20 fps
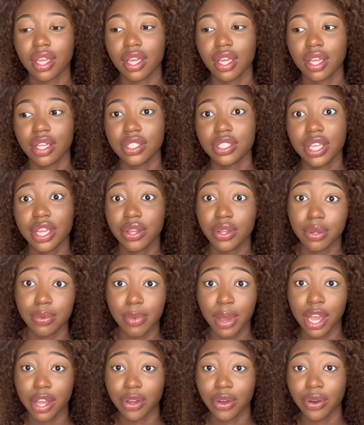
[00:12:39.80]
Sheku
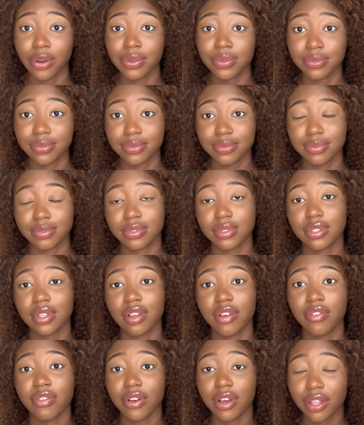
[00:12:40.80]
Bayo,
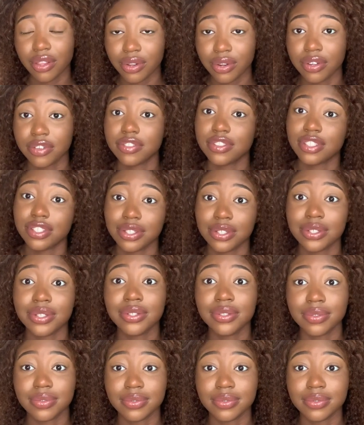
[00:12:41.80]
father of two,